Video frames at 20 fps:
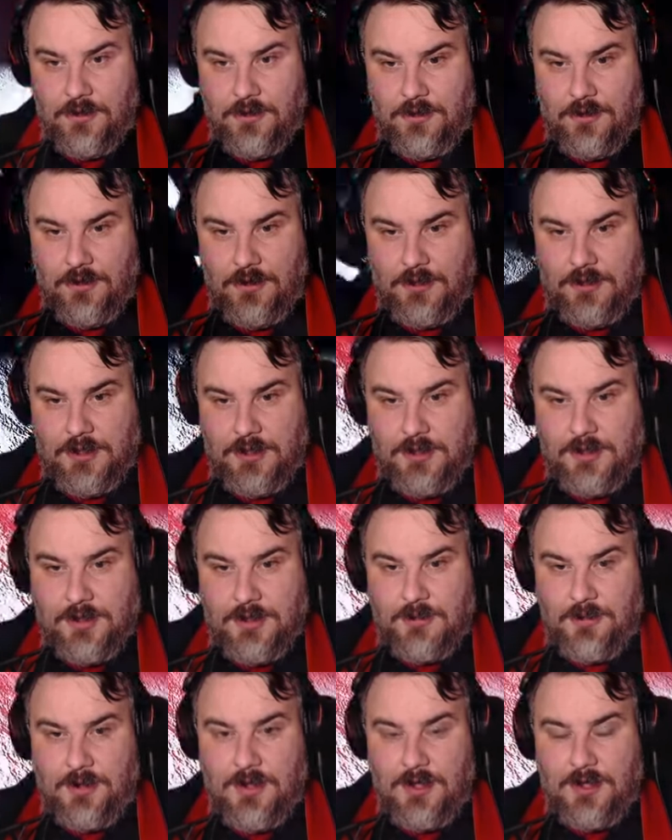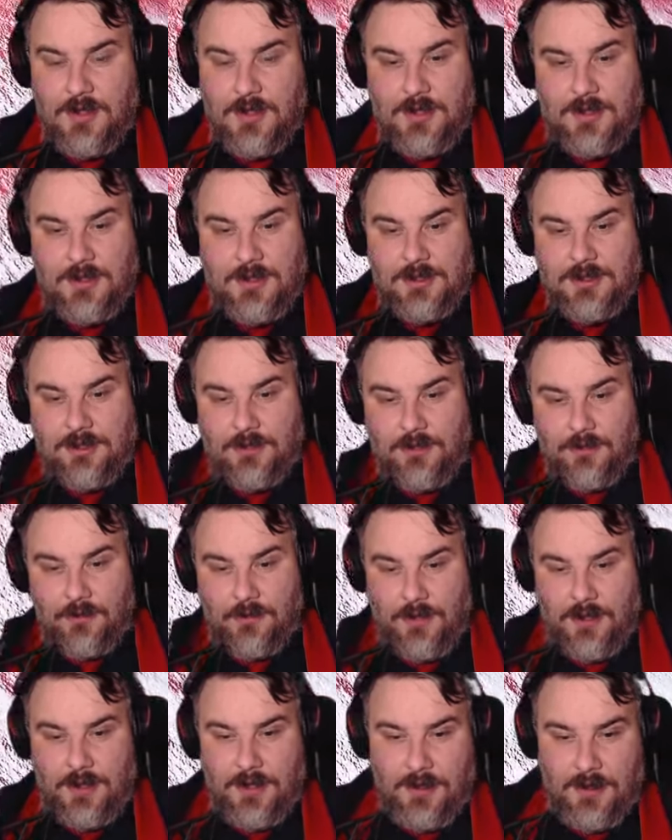Use this quick. It's on the
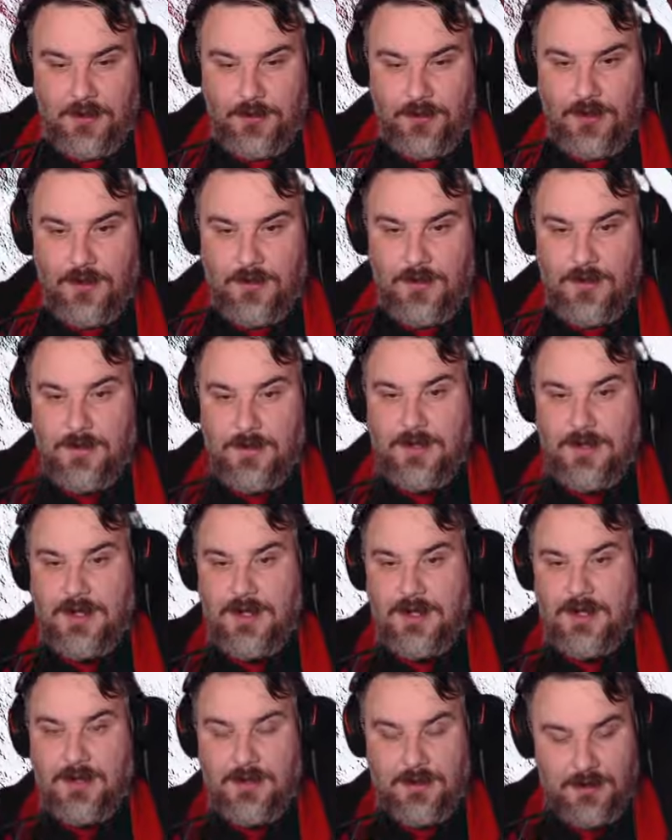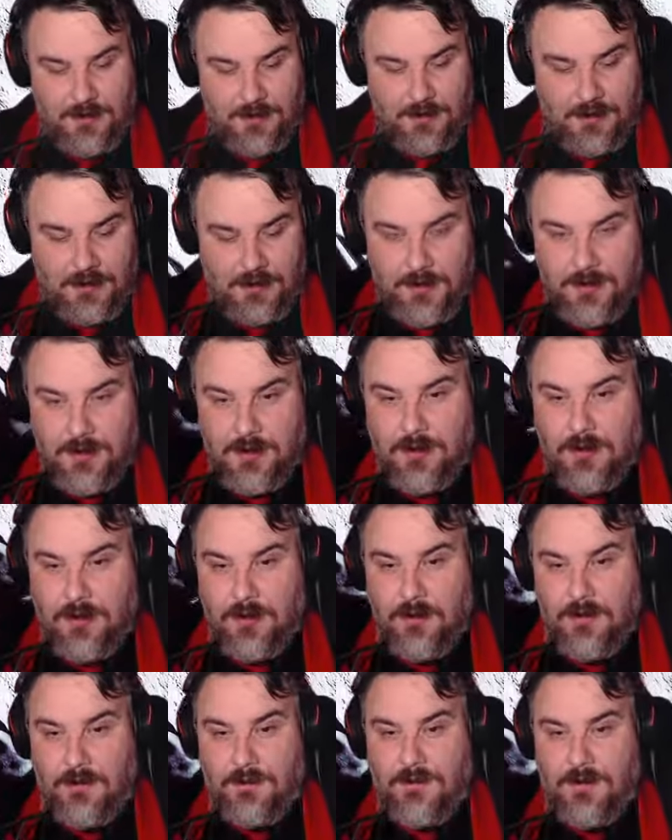way. It's probably
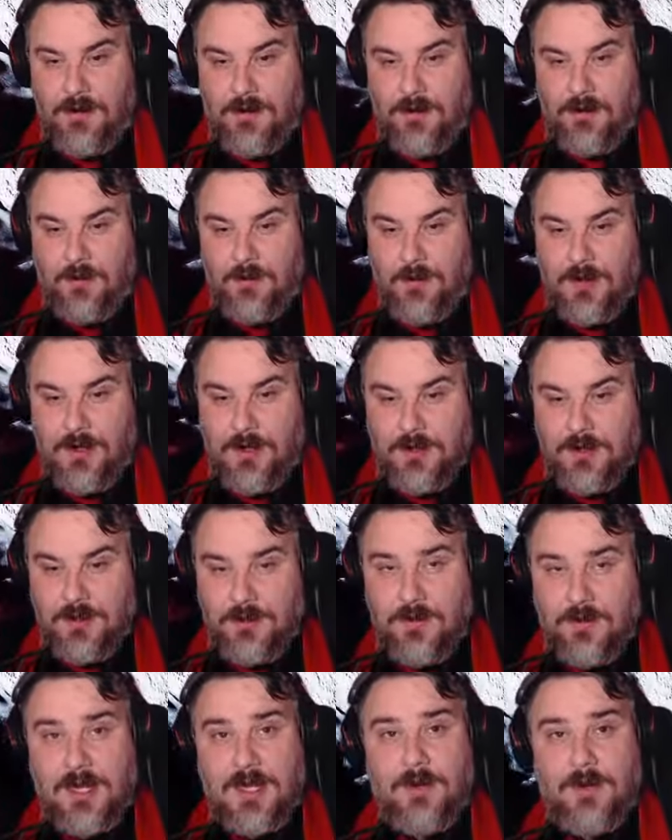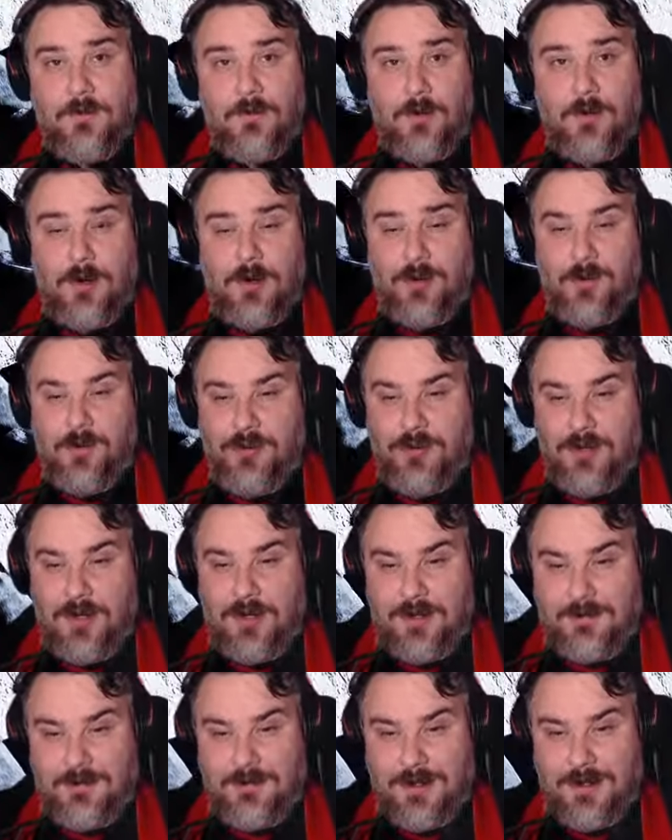not far away at all. They can run
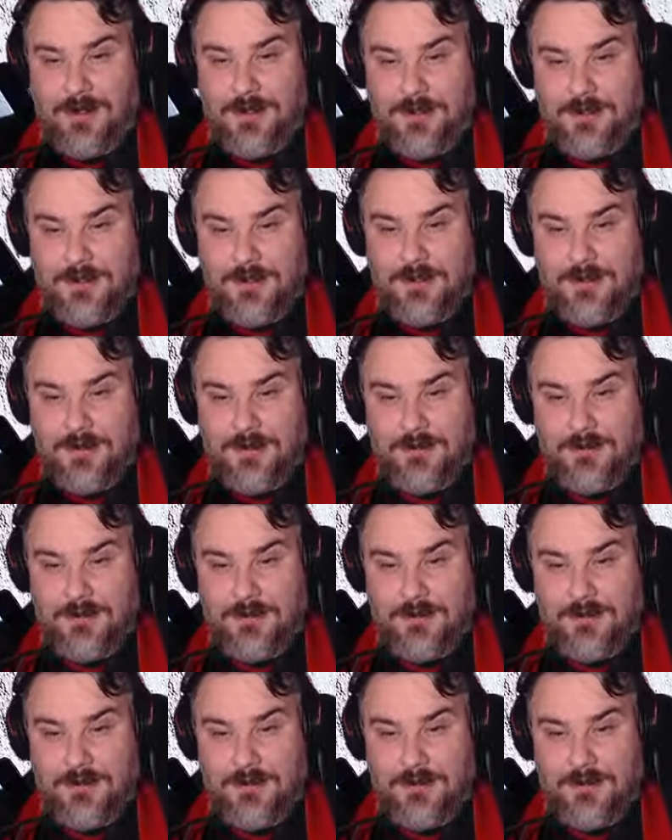pretty fast.